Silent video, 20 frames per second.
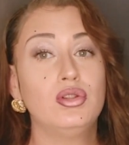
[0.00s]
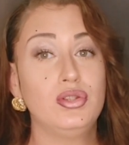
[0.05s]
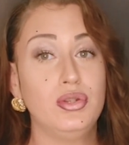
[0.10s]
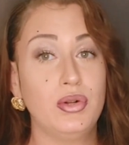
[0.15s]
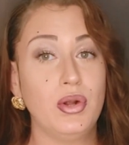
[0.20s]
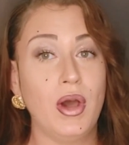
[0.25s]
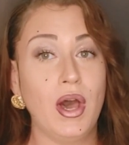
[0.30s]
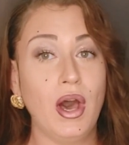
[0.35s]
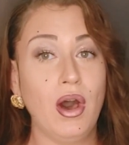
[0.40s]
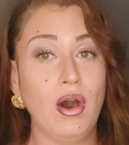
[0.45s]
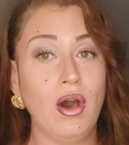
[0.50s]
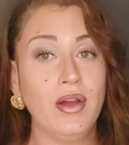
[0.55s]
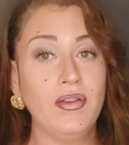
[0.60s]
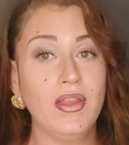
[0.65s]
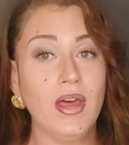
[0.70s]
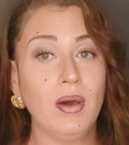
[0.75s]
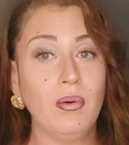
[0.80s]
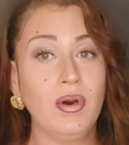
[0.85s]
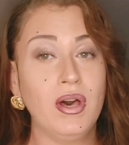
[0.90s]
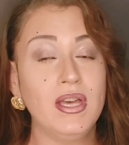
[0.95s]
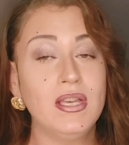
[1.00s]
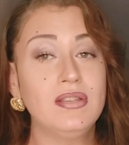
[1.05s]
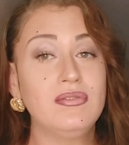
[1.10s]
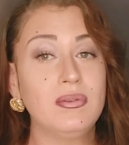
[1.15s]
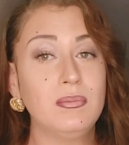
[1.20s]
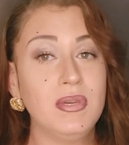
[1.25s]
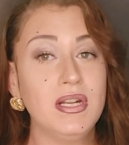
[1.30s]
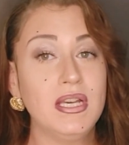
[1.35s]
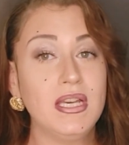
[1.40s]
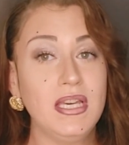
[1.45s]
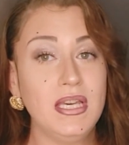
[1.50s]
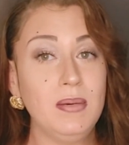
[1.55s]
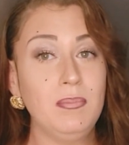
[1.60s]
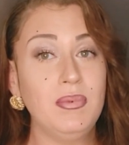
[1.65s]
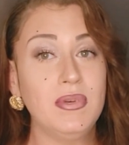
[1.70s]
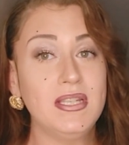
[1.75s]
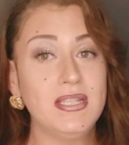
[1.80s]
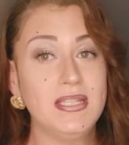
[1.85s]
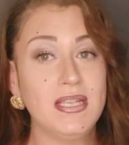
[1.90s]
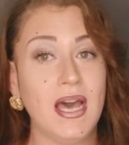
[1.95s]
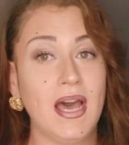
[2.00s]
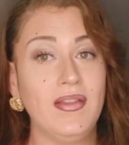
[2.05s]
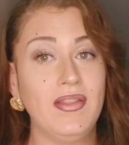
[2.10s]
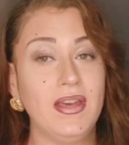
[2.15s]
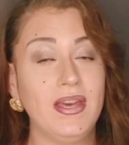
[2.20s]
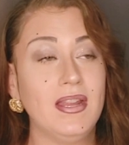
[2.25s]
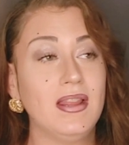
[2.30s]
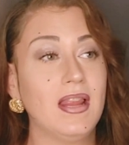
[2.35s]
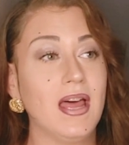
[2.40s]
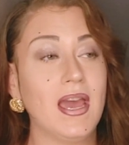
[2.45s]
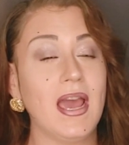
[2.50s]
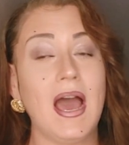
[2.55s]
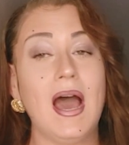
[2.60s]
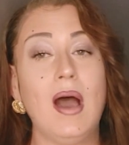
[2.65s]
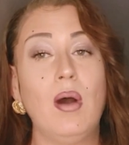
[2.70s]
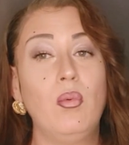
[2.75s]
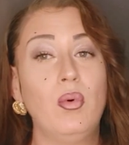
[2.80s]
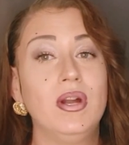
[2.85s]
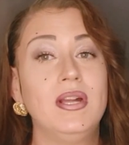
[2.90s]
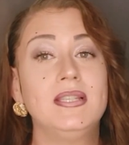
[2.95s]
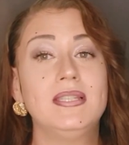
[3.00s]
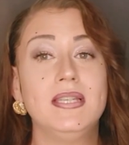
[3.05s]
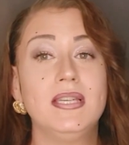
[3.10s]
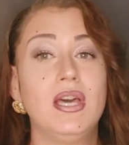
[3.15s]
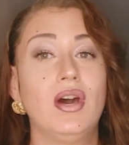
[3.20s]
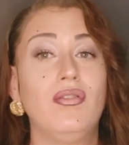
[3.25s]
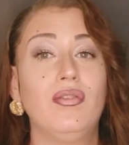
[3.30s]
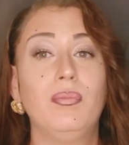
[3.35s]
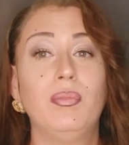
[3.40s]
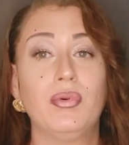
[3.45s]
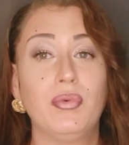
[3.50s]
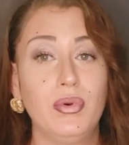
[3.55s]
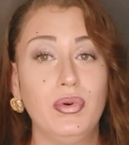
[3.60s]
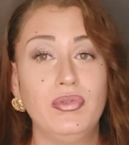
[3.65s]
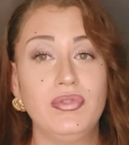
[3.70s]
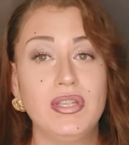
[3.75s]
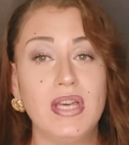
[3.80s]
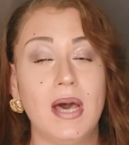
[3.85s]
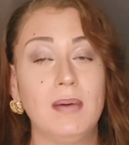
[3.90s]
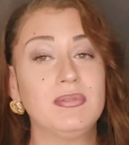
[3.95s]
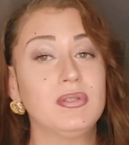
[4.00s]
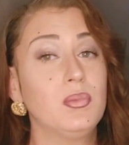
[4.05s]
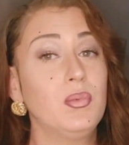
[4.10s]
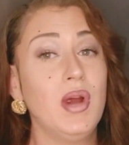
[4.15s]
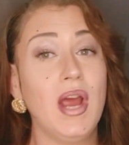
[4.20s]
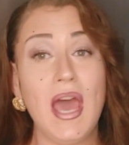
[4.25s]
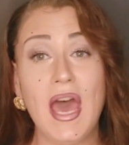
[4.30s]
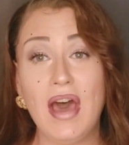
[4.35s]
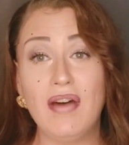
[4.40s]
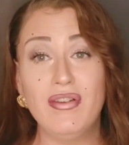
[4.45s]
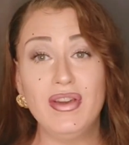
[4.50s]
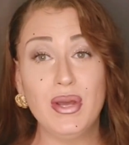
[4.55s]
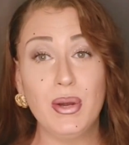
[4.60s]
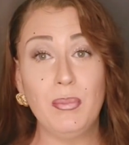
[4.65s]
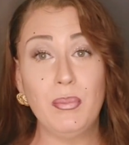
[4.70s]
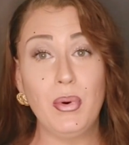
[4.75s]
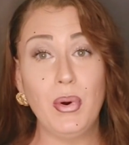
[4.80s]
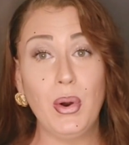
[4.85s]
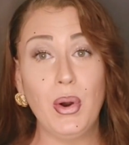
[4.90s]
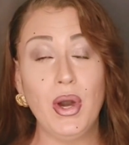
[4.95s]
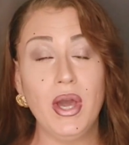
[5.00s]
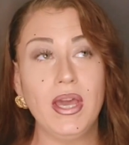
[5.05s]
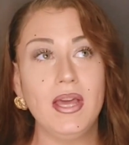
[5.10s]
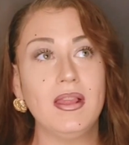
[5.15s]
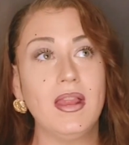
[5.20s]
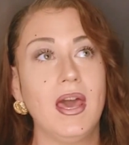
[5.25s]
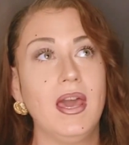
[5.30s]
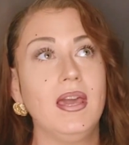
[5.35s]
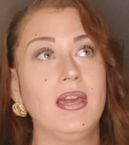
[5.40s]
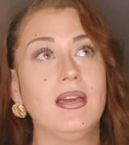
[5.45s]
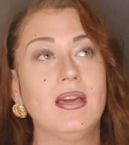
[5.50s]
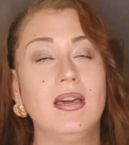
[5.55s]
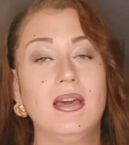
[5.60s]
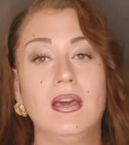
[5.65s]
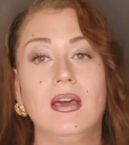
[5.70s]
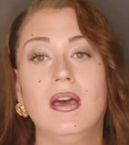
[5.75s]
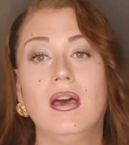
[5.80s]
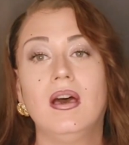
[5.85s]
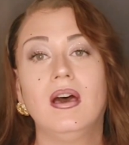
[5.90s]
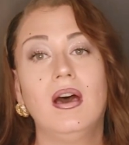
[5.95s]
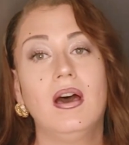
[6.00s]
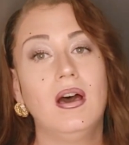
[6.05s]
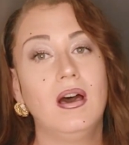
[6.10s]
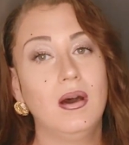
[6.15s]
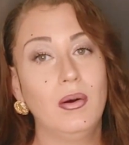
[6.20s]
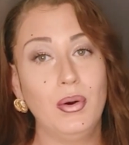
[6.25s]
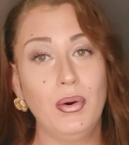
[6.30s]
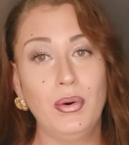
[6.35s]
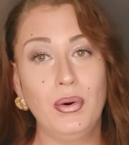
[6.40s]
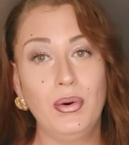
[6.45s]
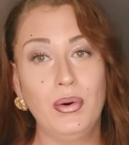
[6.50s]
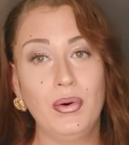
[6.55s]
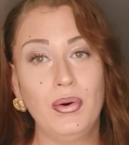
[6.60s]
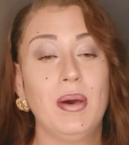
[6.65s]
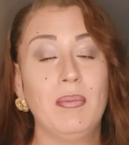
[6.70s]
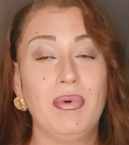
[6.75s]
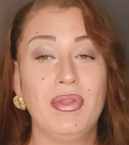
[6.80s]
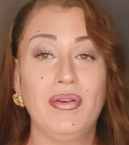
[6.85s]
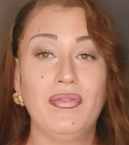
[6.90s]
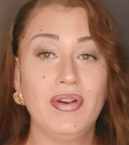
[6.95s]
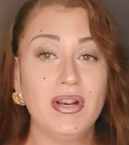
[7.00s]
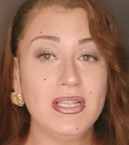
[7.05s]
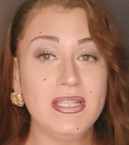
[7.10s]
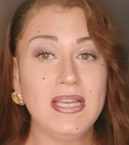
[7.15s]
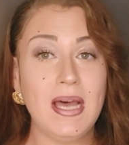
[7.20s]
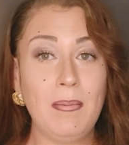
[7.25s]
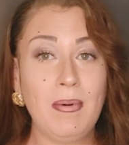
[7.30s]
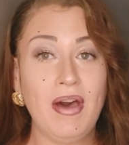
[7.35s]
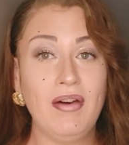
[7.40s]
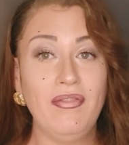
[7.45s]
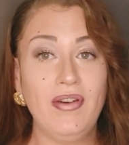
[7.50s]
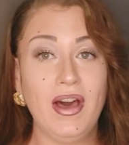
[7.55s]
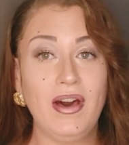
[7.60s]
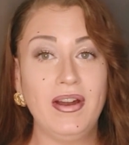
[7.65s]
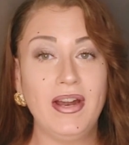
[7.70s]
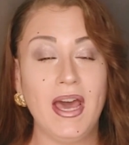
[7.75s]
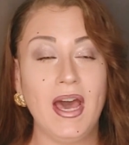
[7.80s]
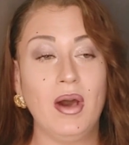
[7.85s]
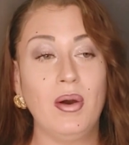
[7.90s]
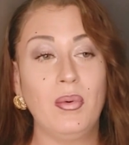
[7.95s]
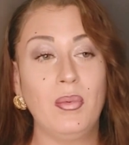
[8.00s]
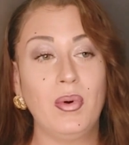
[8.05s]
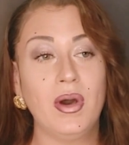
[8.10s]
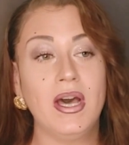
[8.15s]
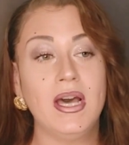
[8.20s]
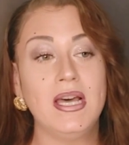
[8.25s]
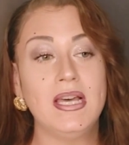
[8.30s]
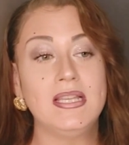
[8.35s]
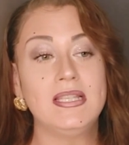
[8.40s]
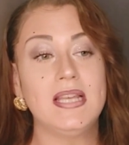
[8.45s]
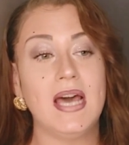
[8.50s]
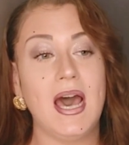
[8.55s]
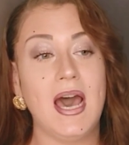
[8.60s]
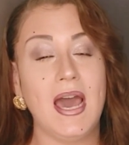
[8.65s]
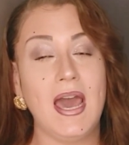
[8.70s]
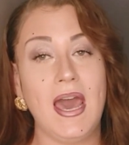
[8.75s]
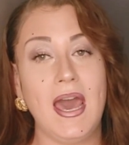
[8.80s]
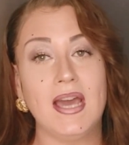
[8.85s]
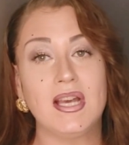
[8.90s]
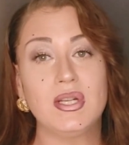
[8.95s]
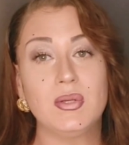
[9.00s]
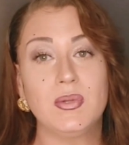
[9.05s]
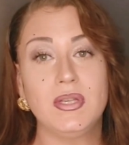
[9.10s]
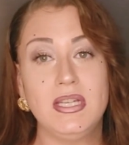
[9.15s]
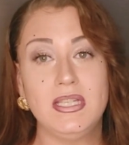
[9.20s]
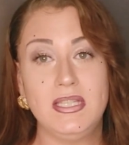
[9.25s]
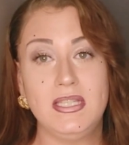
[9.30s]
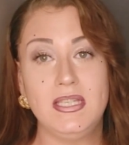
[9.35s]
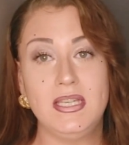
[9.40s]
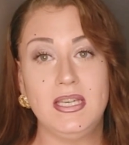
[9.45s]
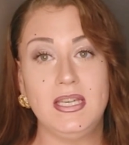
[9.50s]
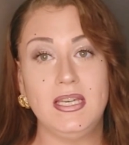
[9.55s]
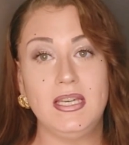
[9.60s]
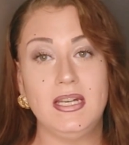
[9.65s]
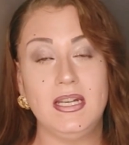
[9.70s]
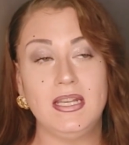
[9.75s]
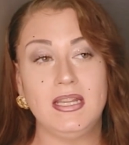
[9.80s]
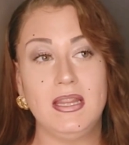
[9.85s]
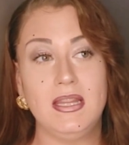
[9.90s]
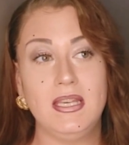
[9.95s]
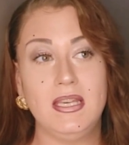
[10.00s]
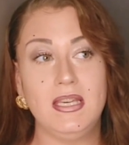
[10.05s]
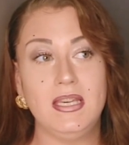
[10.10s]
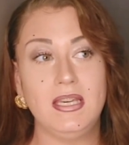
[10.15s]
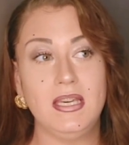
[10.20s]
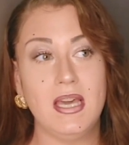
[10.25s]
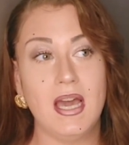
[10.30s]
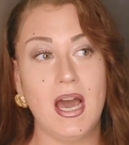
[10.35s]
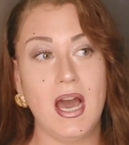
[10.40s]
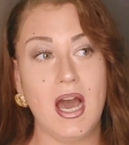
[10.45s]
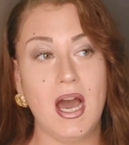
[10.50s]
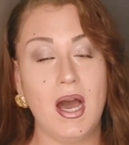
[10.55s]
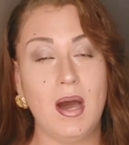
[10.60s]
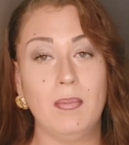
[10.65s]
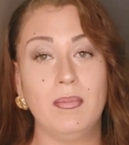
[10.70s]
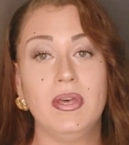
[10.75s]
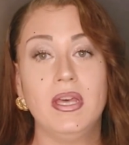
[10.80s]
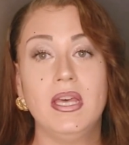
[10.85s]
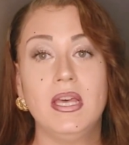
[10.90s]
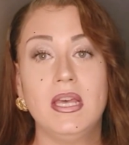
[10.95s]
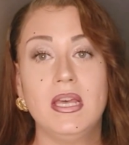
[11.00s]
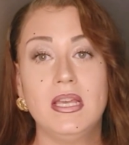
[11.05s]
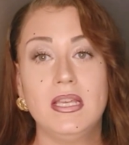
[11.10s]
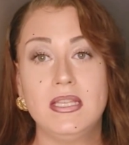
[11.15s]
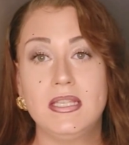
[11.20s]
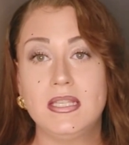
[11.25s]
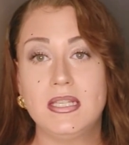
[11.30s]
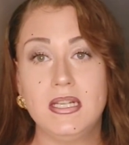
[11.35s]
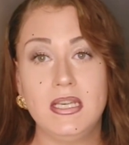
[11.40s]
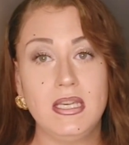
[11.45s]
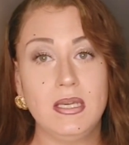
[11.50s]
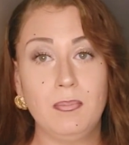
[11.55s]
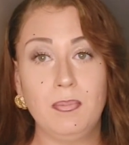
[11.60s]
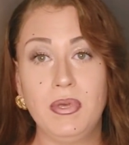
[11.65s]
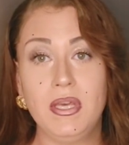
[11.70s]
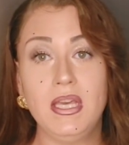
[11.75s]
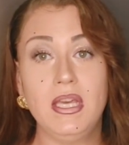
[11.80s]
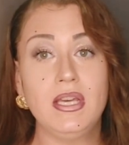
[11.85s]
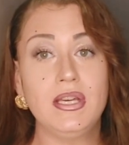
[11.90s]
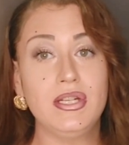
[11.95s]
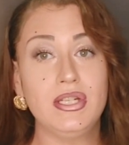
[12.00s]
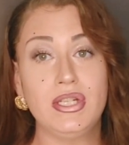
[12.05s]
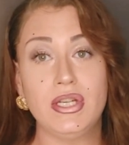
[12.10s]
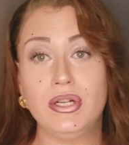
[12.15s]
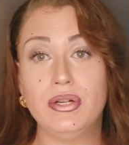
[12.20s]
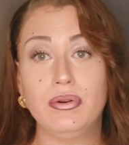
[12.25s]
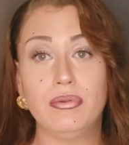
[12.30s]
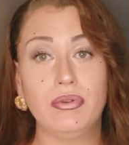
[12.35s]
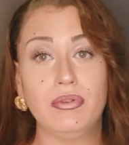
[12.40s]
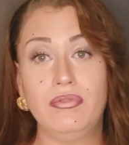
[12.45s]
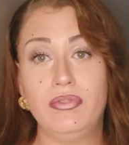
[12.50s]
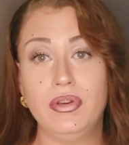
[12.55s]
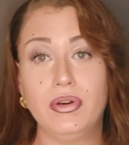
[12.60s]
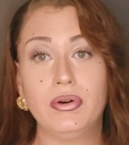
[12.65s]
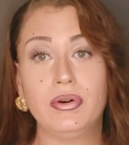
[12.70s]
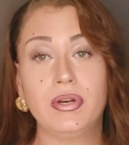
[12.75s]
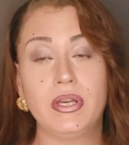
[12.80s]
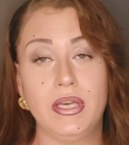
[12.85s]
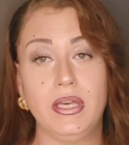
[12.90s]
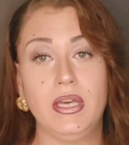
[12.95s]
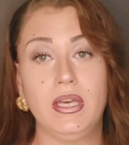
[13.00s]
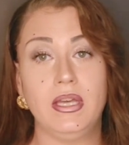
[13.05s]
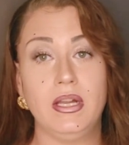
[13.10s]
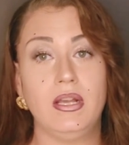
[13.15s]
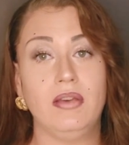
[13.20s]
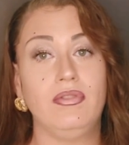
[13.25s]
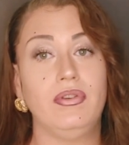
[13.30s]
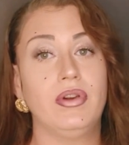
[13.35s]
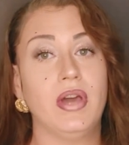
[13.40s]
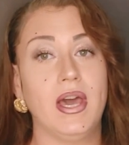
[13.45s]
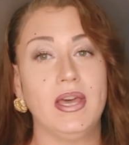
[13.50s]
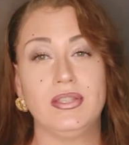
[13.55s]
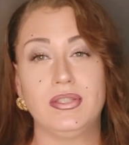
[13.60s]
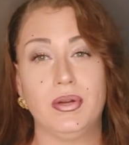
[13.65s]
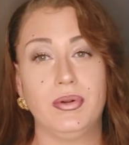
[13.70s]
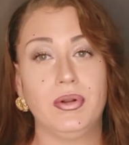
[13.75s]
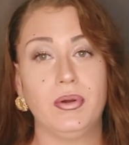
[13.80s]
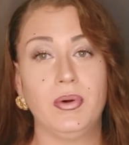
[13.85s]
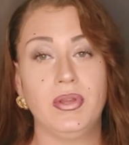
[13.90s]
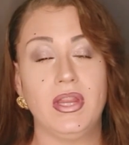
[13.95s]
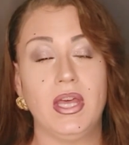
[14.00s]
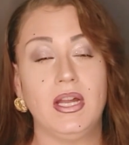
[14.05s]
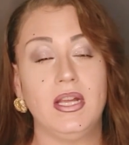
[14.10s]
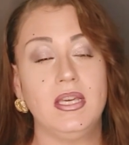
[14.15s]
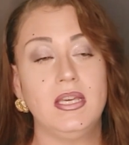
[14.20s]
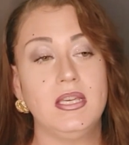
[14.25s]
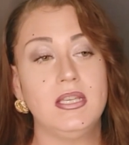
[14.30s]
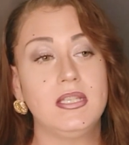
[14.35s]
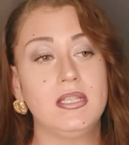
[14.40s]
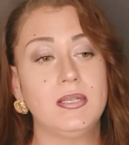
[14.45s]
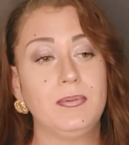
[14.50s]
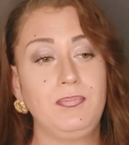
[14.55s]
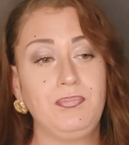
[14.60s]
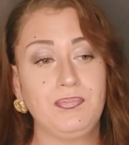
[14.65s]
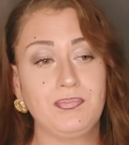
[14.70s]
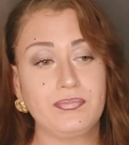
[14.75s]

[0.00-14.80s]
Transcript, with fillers: do you know how hard that was for me to keep inside that? Like, I wanted to yell from the rooftops, we're having a boy. Like, but the first time I found out was I actually did the um, sneak peek gender reveal kit. If you guys don't know what that is,